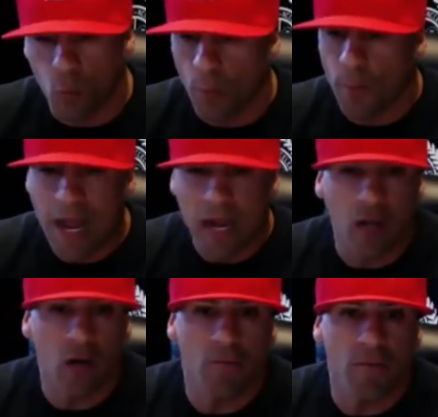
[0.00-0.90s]
we're
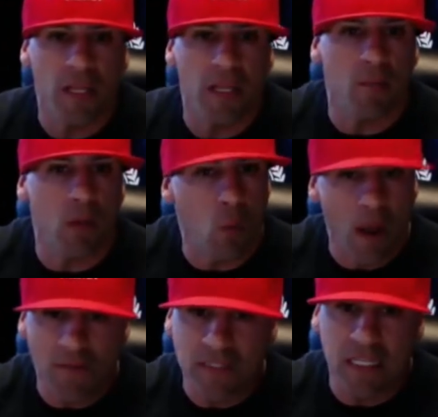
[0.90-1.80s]
back on our feet. My
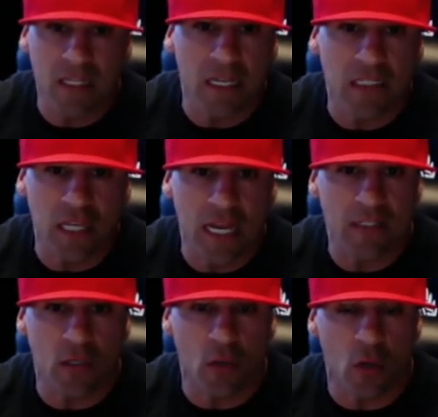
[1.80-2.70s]
wife is killing it. She
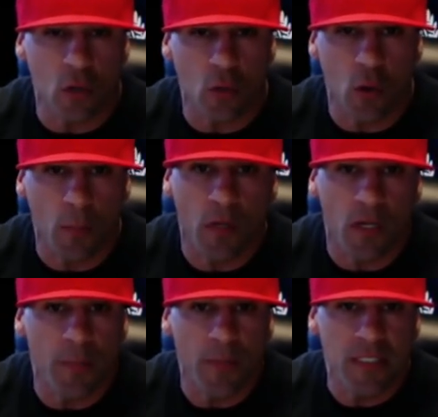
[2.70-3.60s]
has her, her, her book
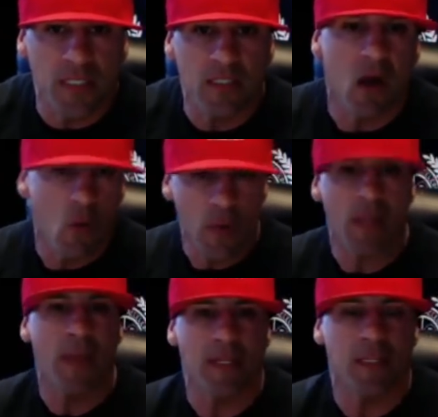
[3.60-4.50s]
of business. Oh, we can
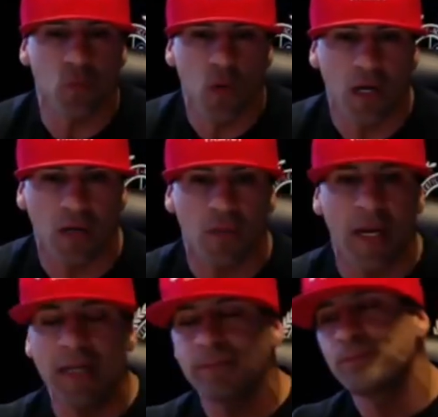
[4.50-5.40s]
make this work, right?
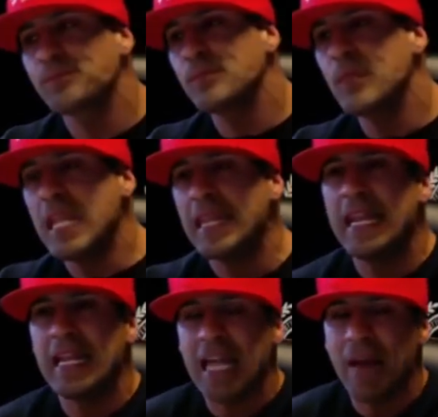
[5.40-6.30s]
Then at
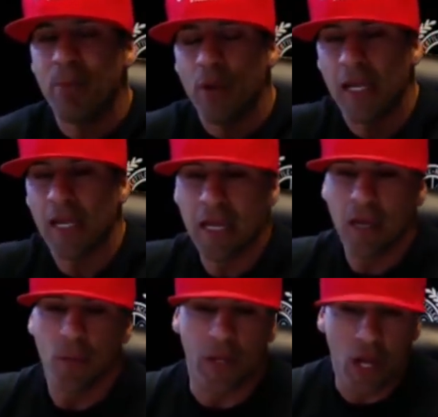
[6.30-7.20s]
that point, we
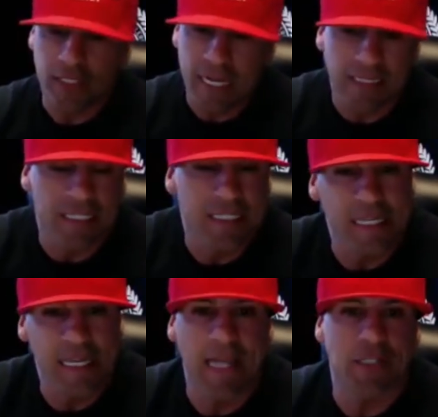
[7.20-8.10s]
contact the listing
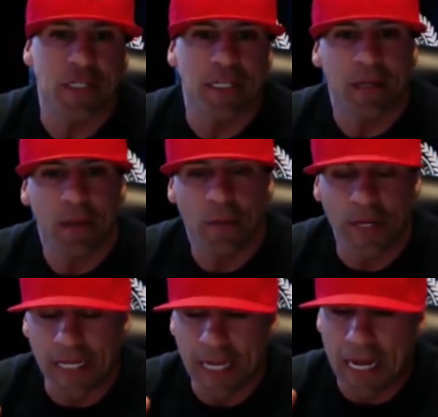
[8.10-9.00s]
agent
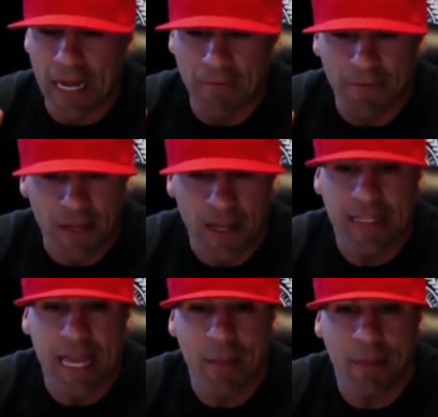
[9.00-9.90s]
we uh, fill out the
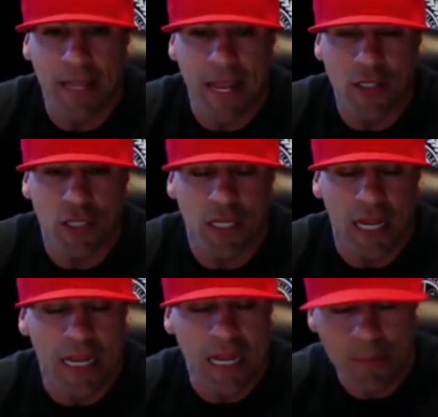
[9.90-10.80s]
application and in my